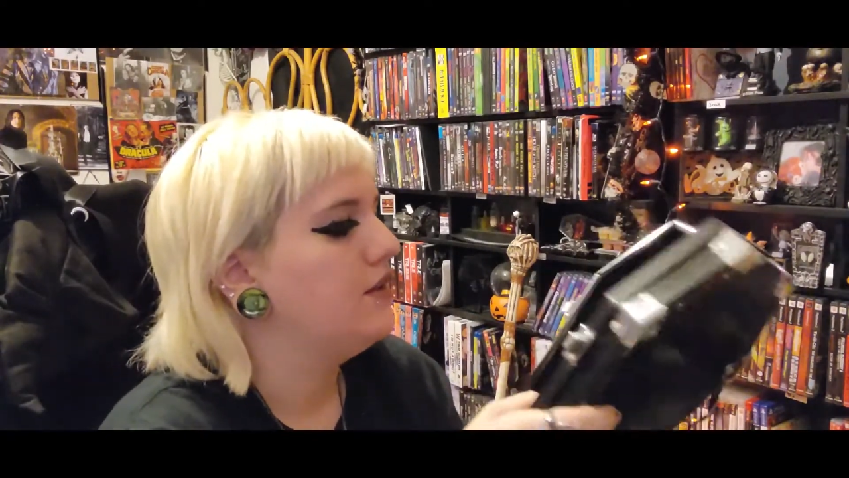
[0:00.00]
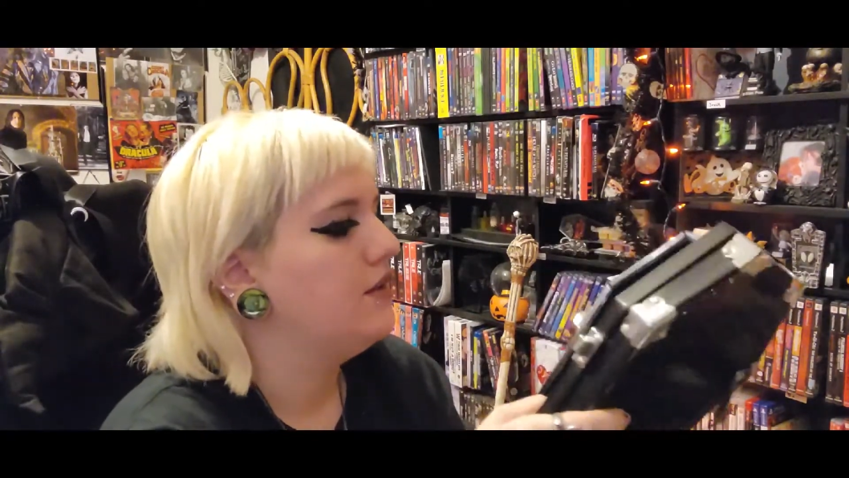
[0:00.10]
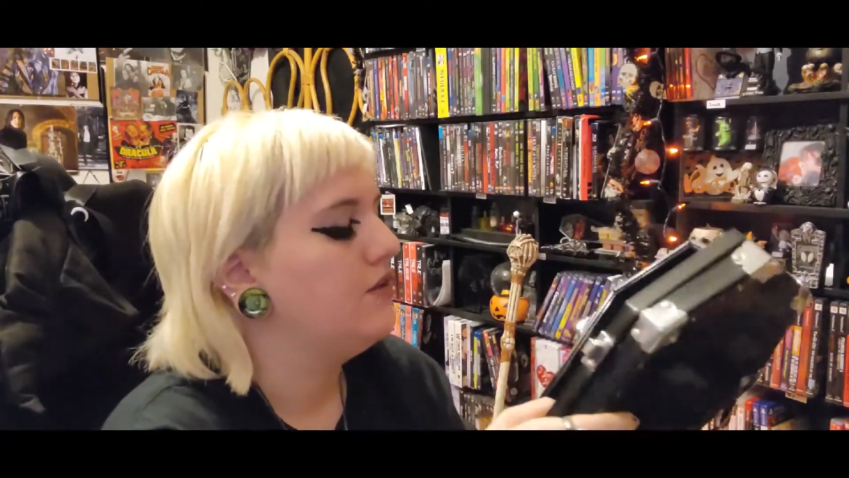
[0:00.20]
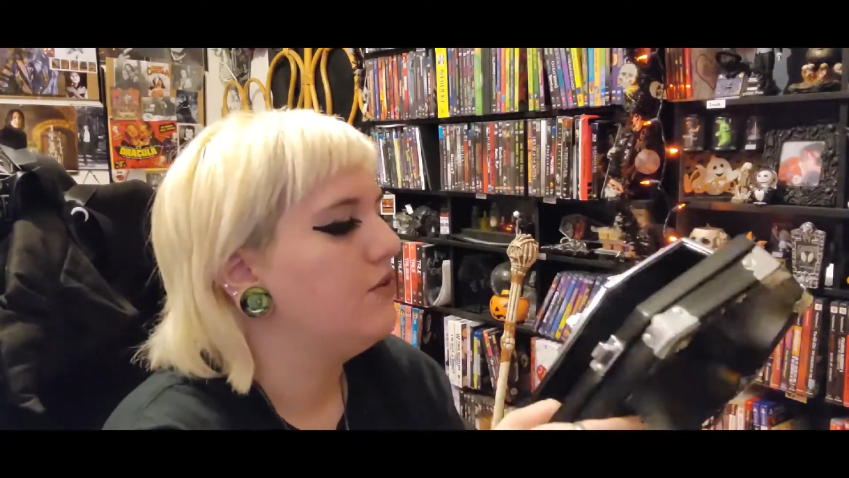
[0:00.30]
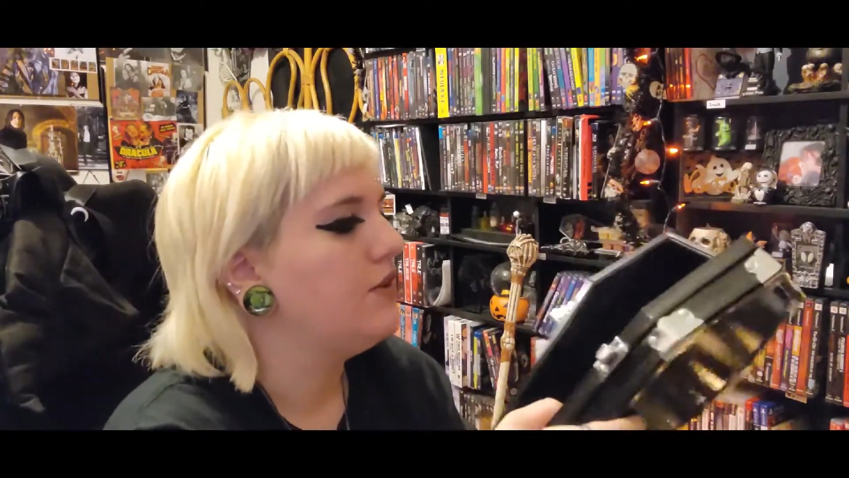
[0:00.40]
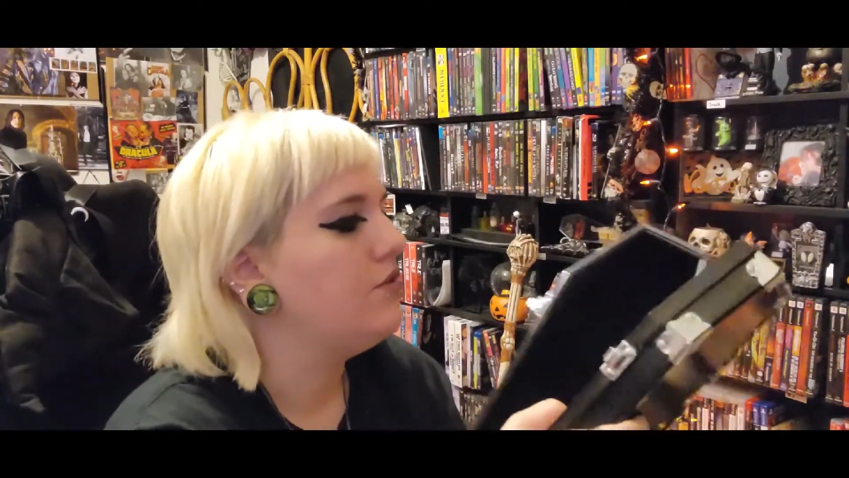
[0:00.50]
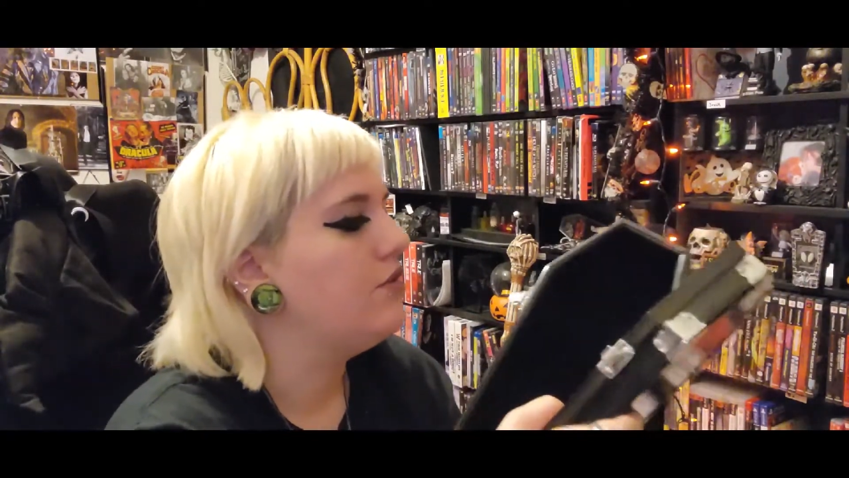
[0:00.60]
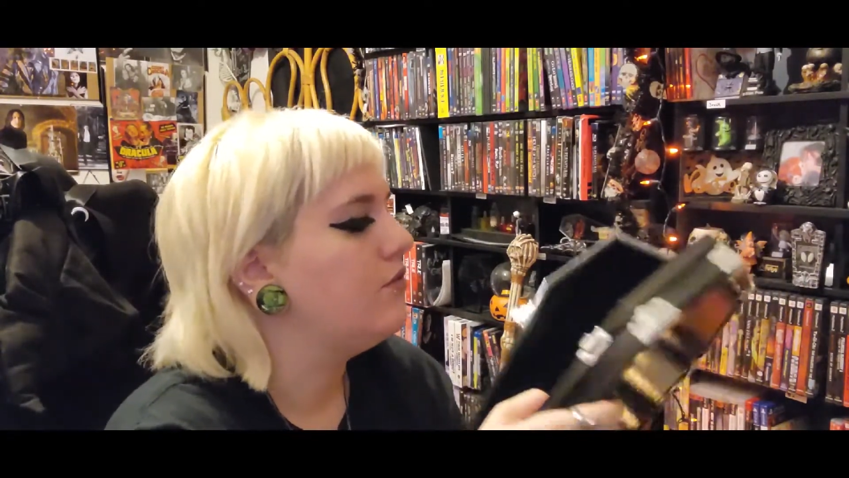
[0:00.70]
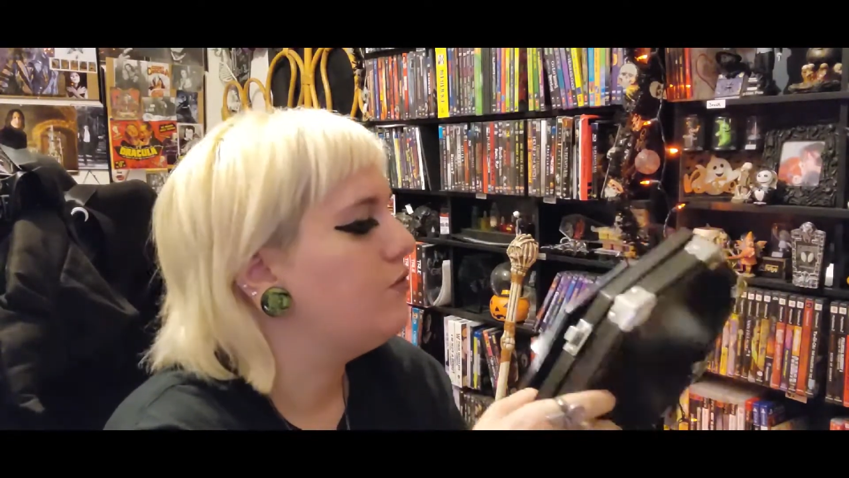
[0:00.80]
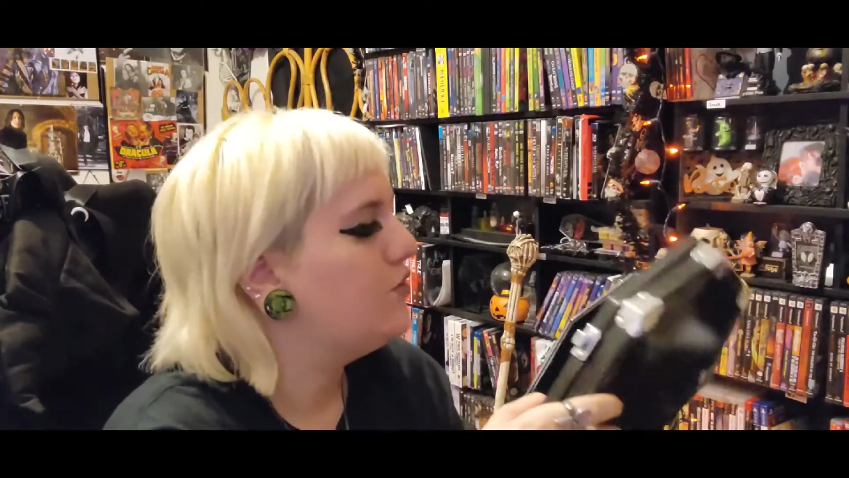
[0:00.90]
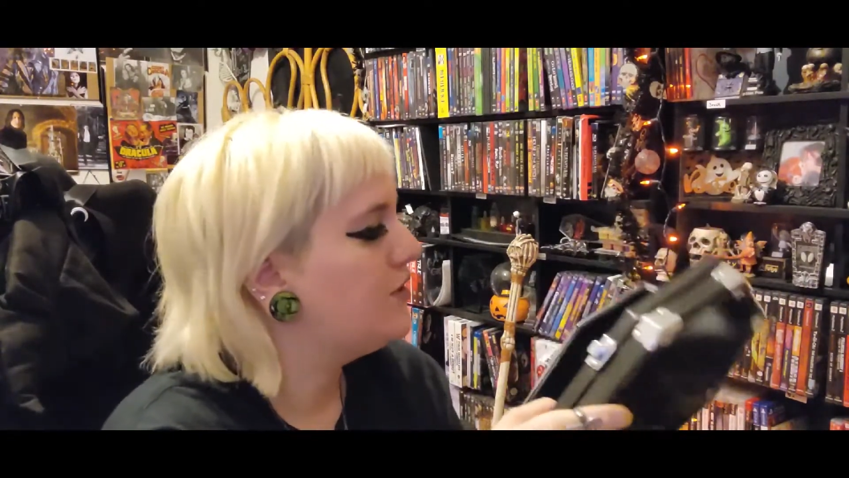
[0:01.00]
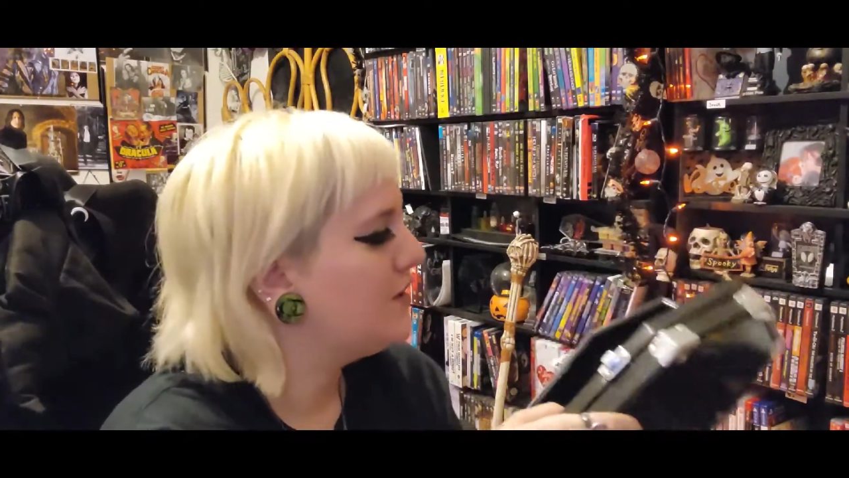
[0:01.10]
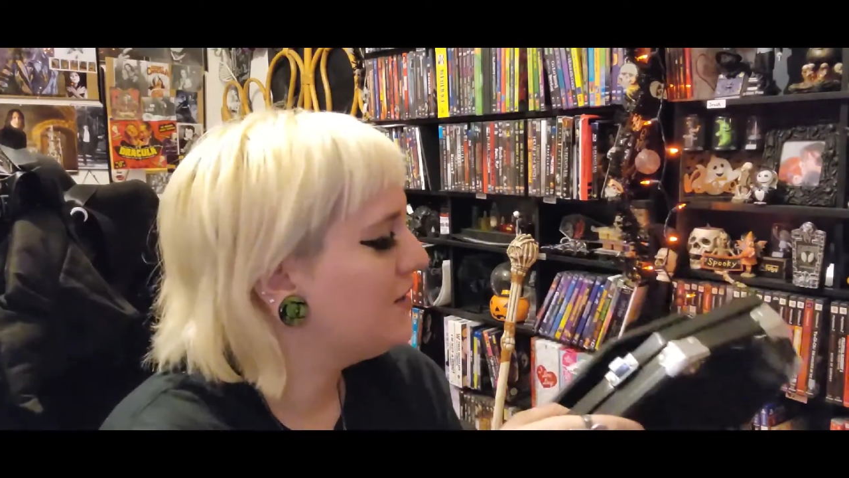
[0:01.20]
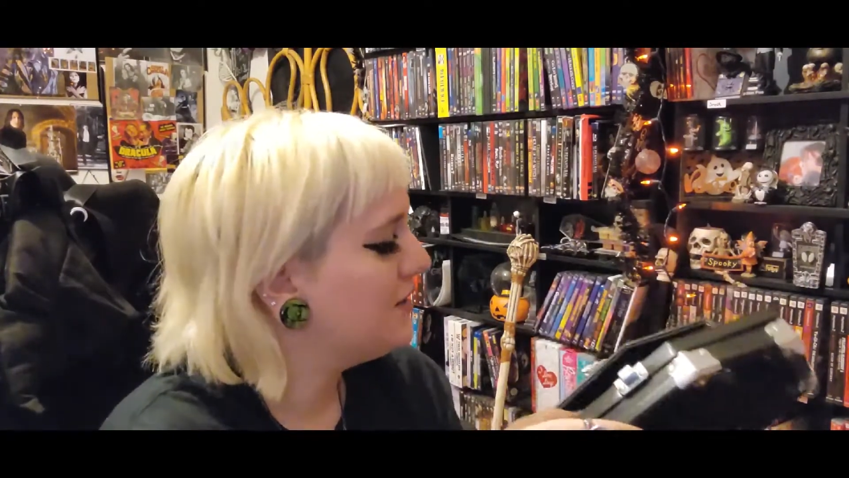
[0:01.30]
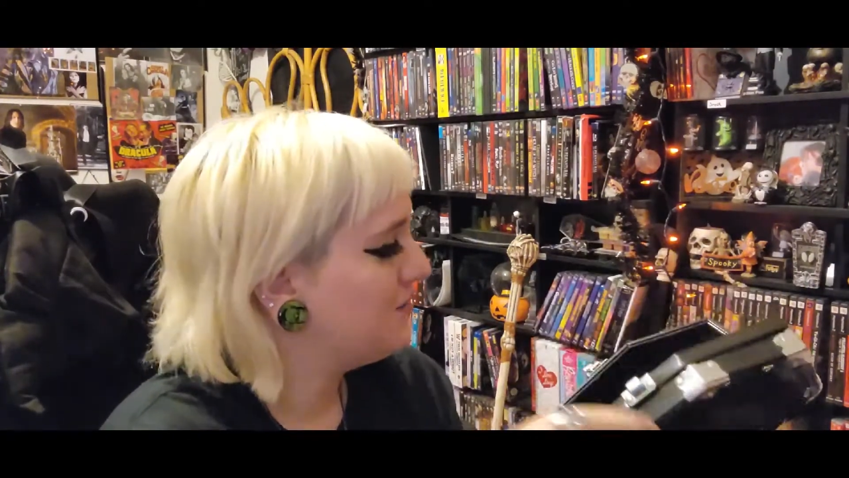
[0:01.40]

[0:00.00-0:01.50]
it was used for.